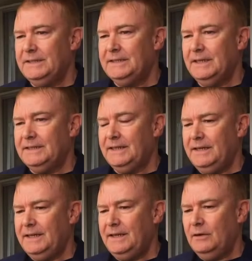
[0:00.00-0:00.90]
need a
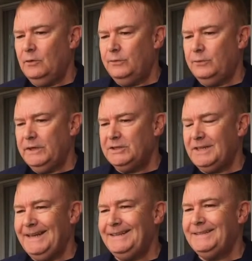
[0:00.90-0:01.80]
degree of
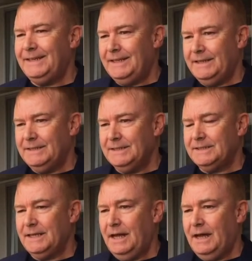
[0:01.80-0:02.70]
which 80
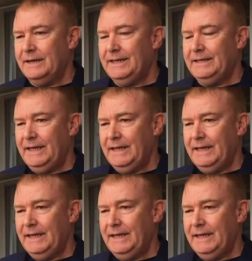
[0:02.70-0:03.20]
credits are in